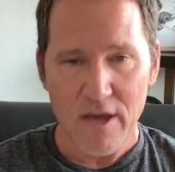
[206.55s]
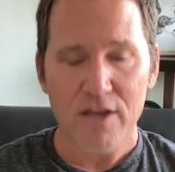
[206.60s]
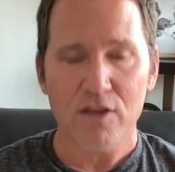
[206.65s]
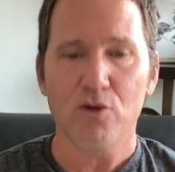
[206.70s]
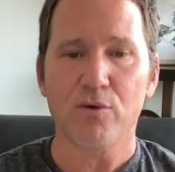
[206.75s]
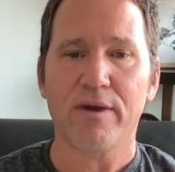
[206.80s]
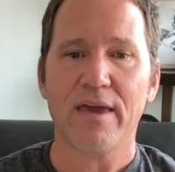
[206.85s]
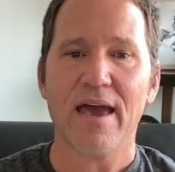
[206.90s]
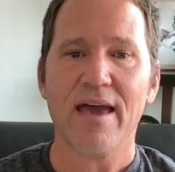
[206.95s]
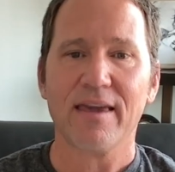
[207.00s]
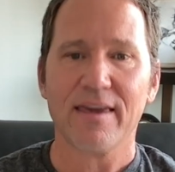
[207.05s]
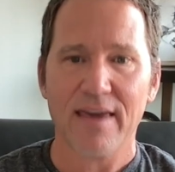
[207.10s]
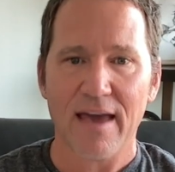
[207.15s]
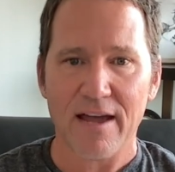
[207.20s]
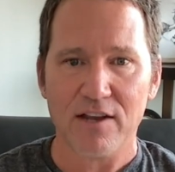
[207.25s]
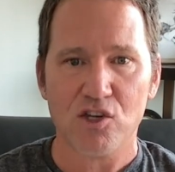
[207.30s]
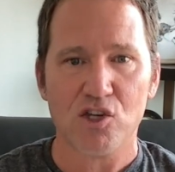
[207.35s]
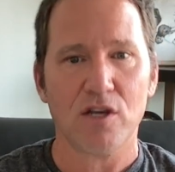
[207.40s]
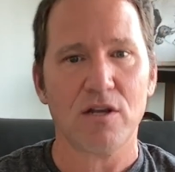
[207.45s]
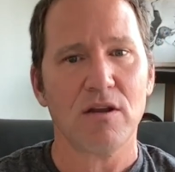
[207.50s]
You can't
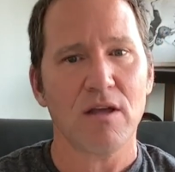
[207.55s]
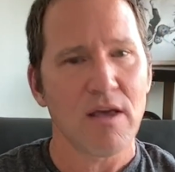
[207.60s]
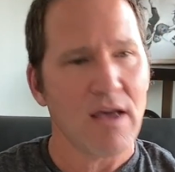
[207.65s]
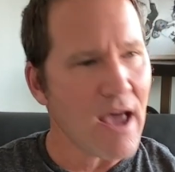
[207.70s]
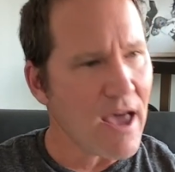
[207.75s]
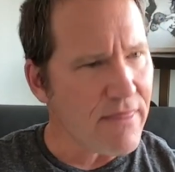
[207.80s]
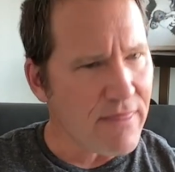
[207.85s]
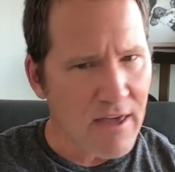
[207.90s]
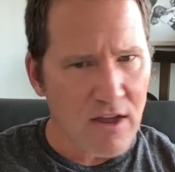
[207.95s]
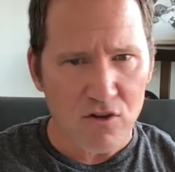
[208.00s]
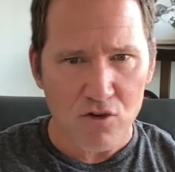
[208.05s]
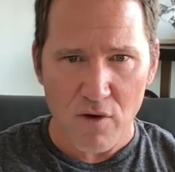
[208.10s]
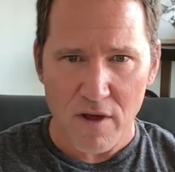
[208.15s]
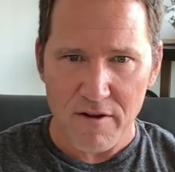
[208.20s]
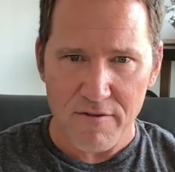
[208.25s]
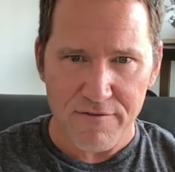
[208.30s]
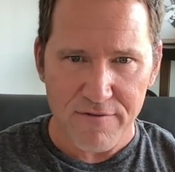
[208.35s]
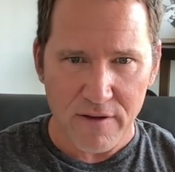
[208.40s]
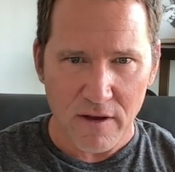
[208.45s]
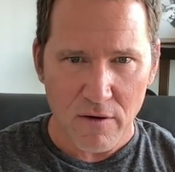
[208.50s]
catch it and then try
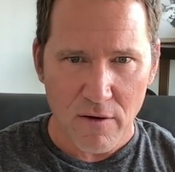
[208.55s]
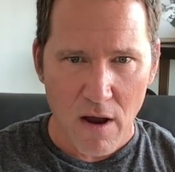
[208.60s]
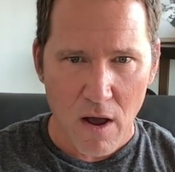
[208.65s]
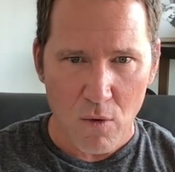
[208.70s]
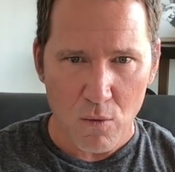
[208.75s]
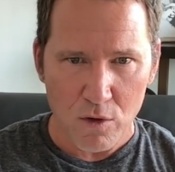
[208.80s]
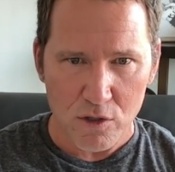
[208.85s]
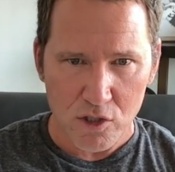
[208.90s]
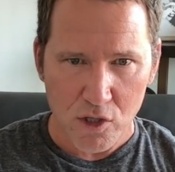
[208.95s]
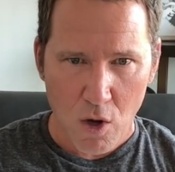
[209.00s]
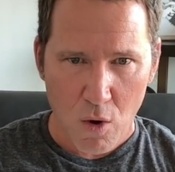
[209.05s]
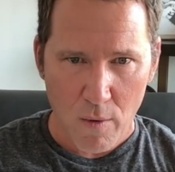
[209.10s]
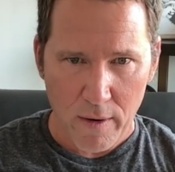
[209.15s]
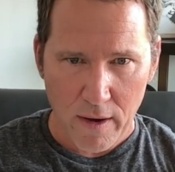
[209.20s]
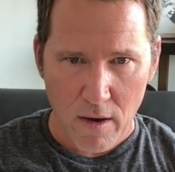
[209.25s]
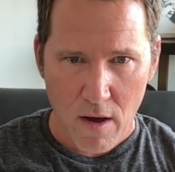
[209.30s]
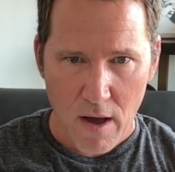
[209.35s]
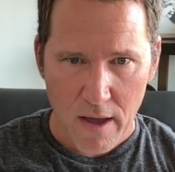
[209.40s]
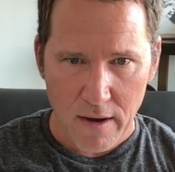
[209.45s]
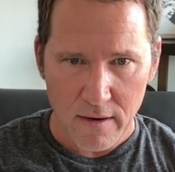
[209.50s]
to figure out what's going
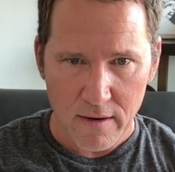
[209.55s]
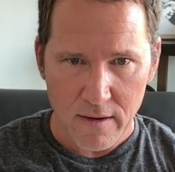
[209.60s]
on.